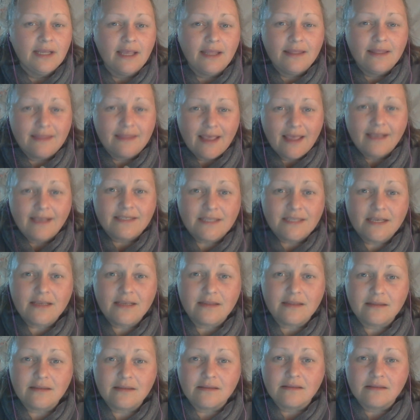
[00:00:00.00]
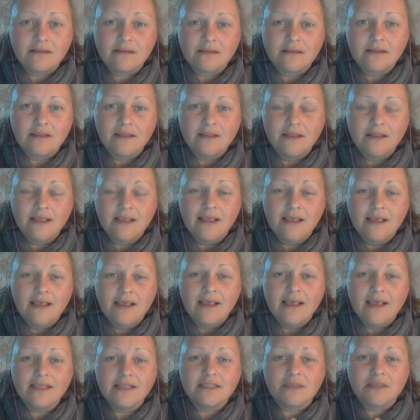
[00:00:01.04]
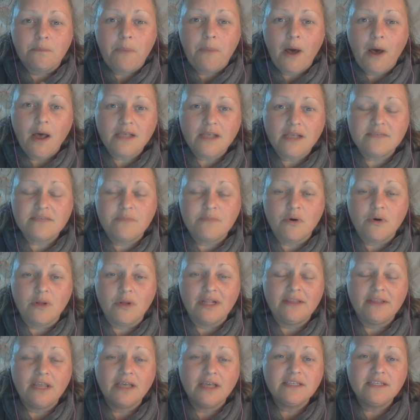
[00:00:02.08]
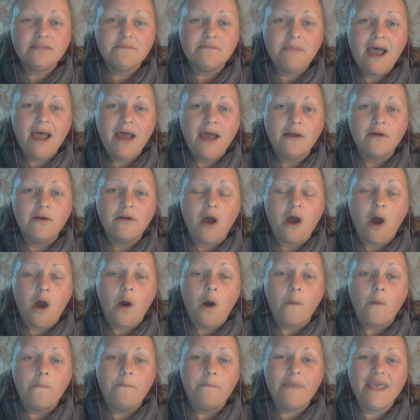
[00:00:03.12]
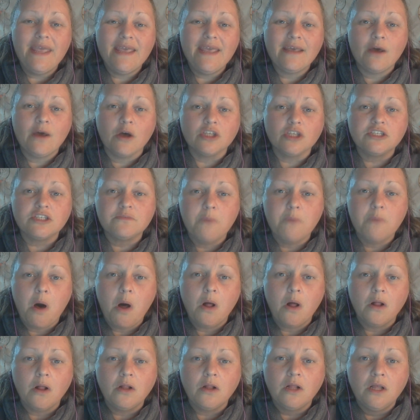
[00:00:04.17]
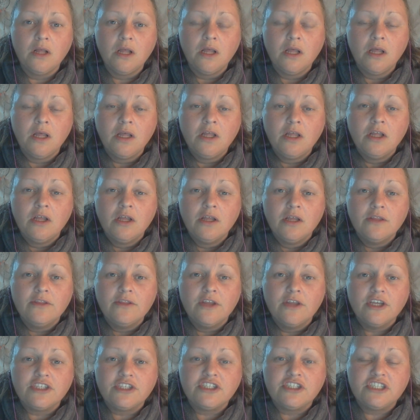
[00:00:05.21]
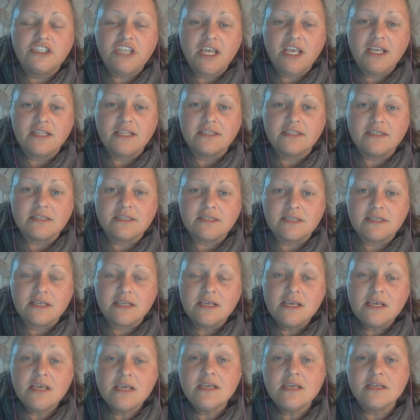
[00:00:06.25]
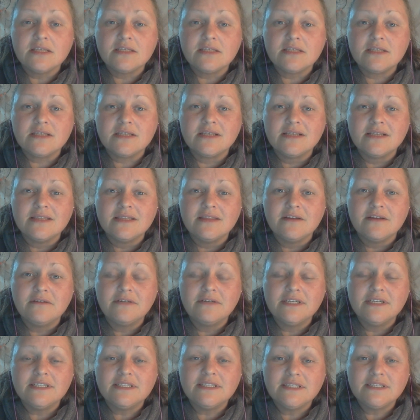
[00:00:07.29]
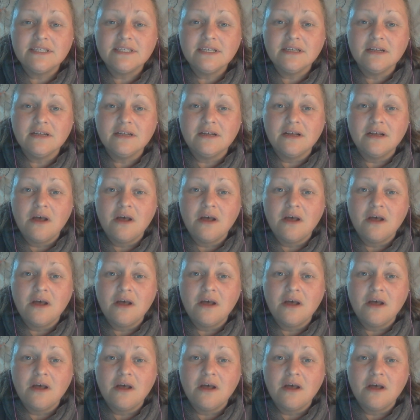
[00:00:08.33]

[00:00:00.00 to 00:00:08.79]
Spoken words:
That's it. It's possible. It doesn't matter how big or small the chance is. There is still